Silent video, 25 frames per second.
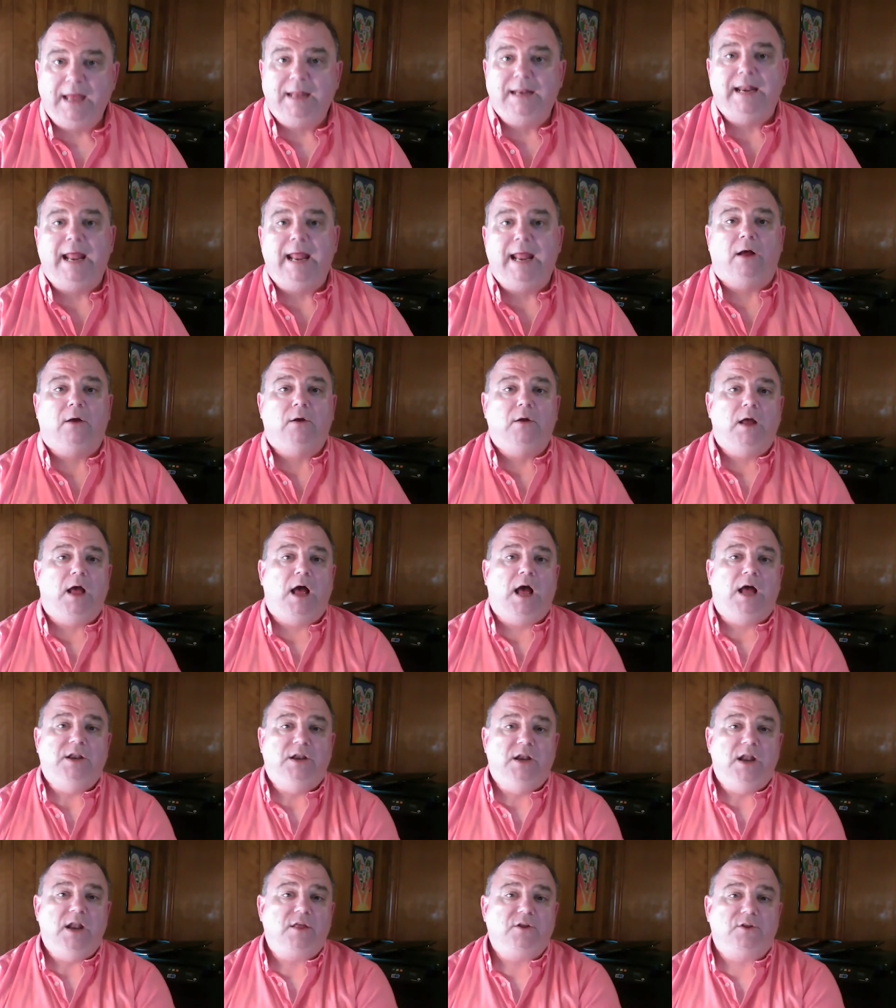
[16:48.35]
Now,
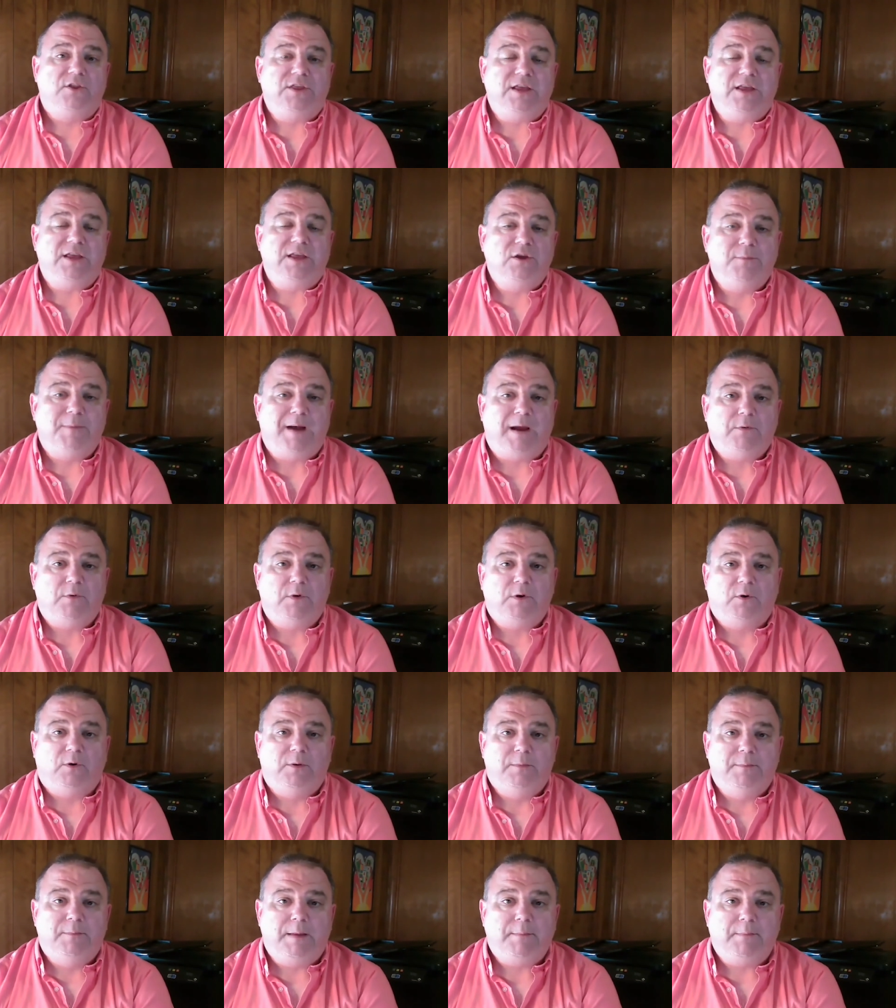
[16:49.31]
another thing you might want to
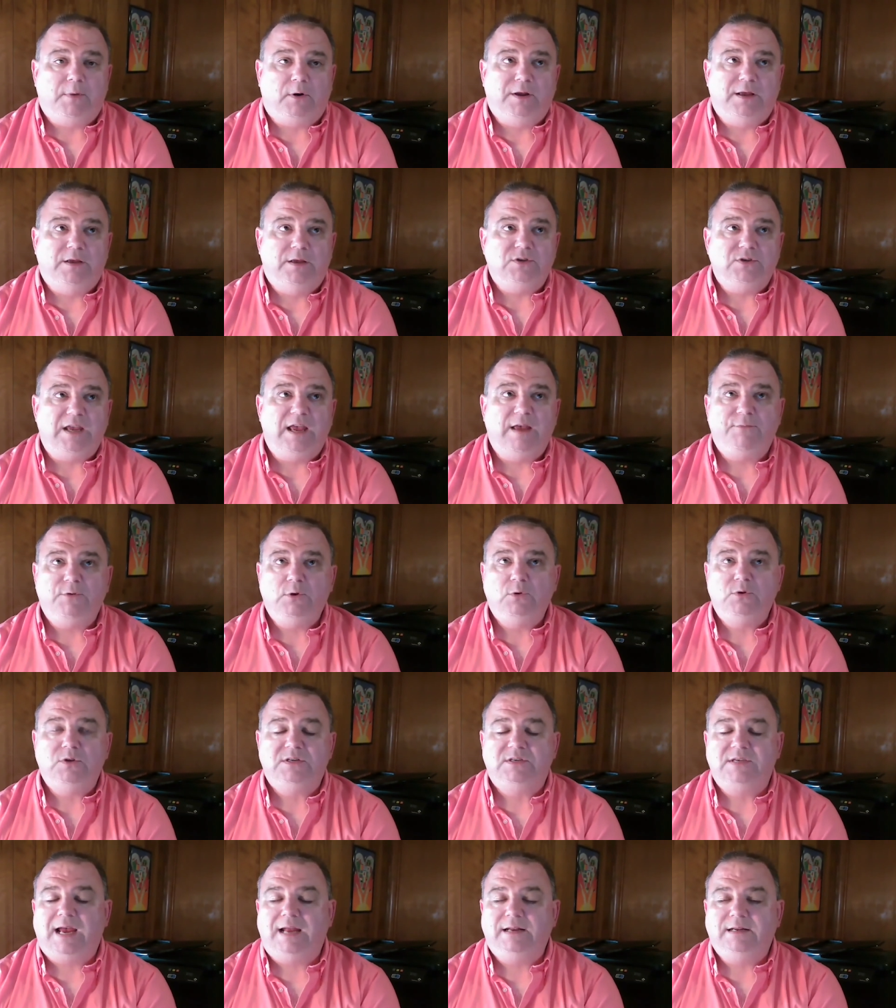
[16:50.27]
remember is if you
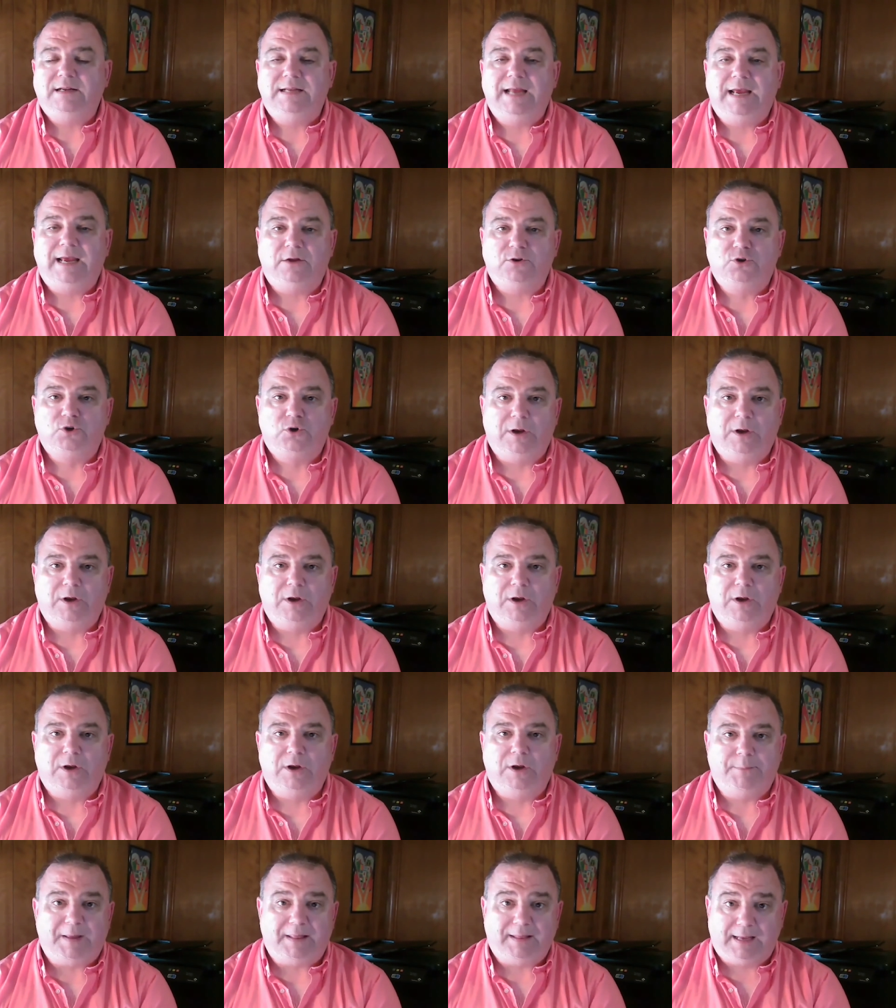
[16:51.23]
decide to take a trip
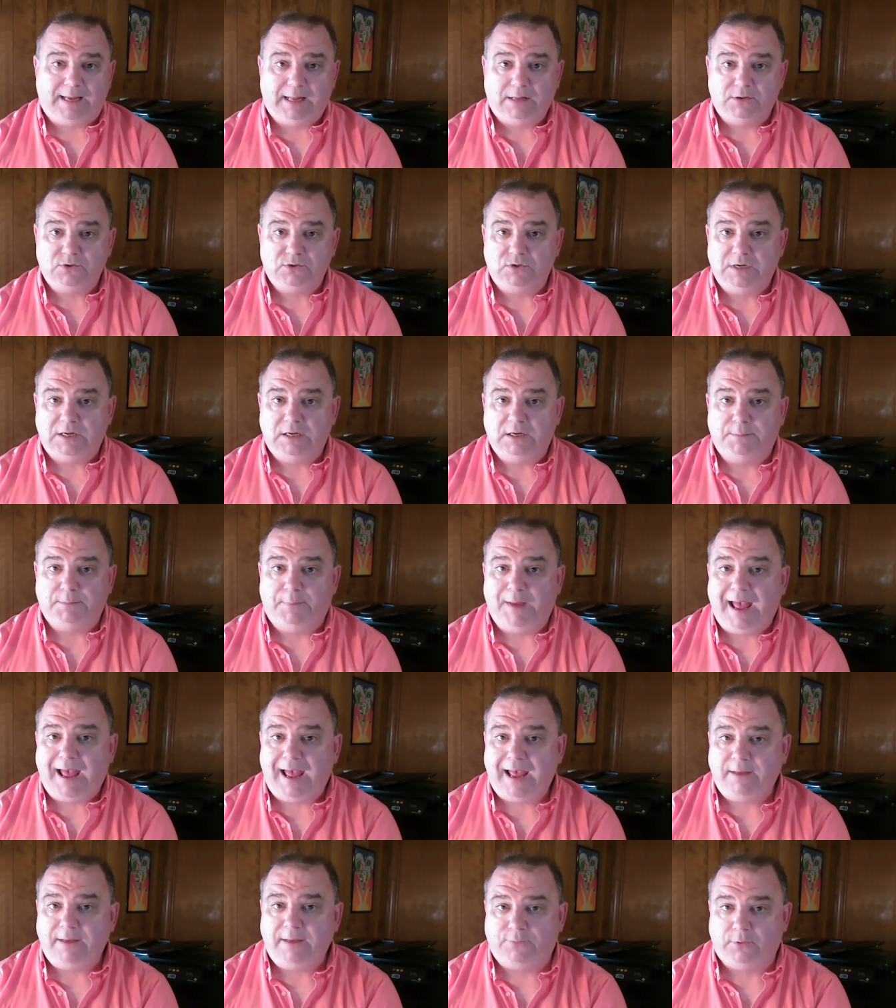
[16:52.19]
and the kids need to
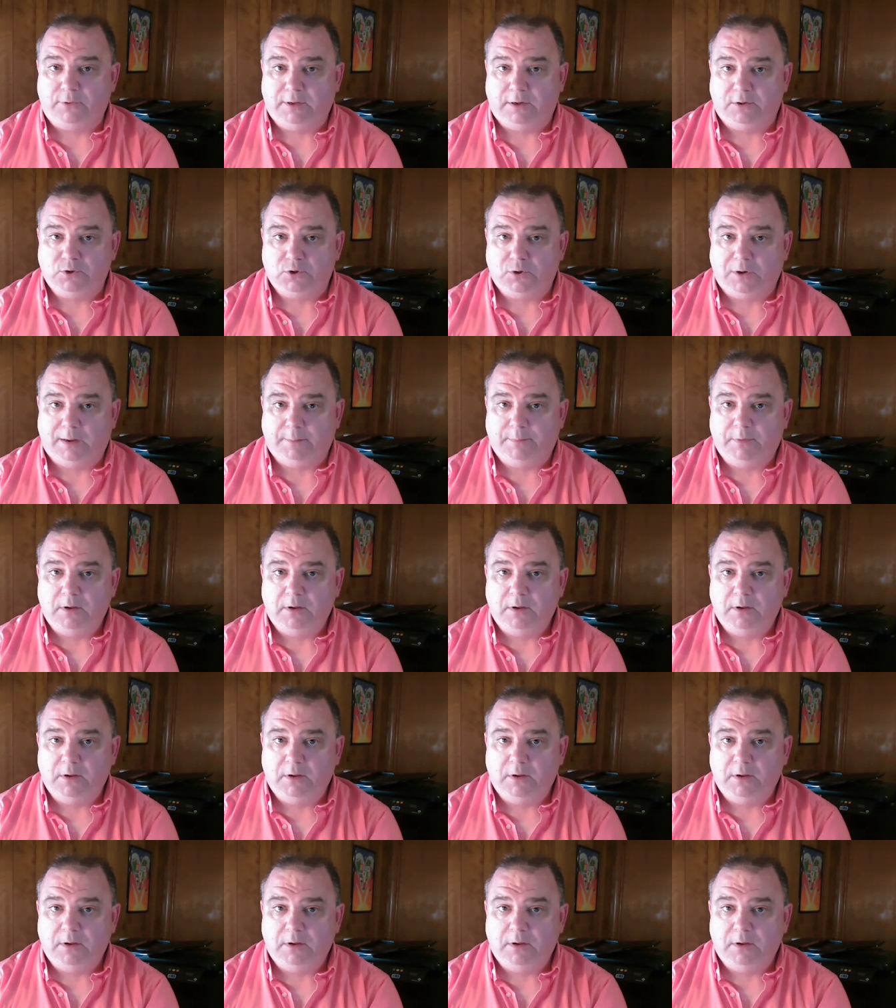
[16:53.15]
pay for their trip,